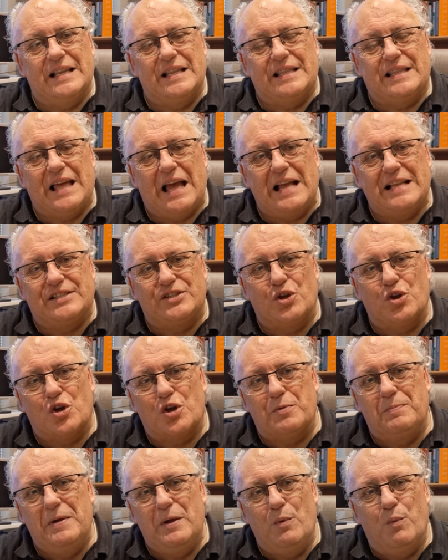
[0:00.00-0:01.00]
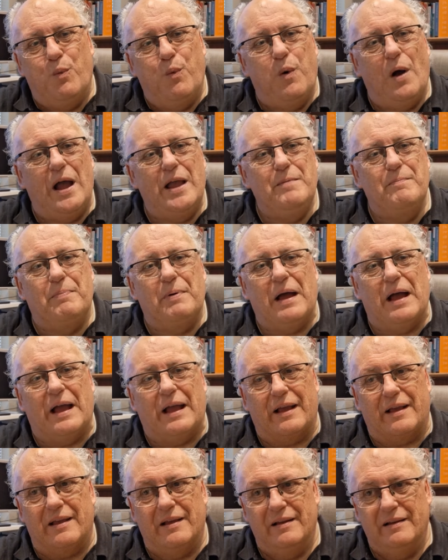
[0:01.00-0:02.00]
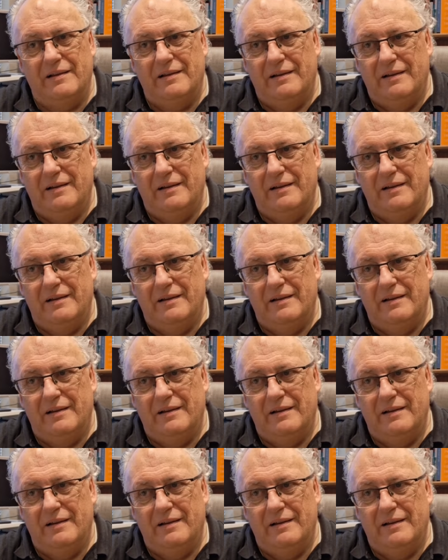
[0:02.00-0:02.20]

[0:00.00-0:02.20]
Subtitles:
that took me way back